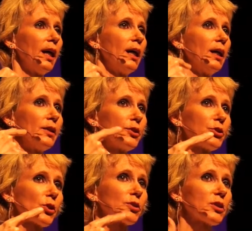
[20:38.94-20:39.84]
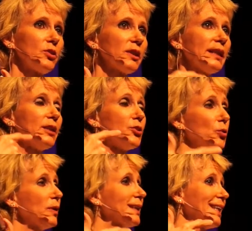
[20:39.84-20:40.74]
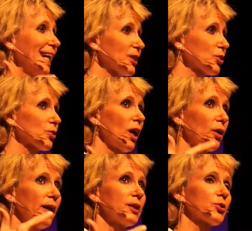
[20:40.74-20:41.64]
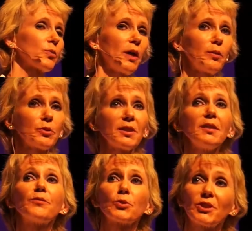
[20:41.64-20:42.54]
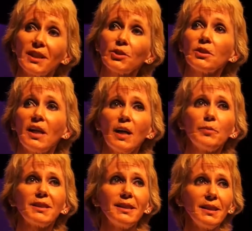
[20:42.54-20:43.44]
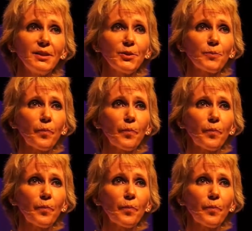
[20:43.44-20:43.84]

is looking at doing our Esther Bible study for such a time as this.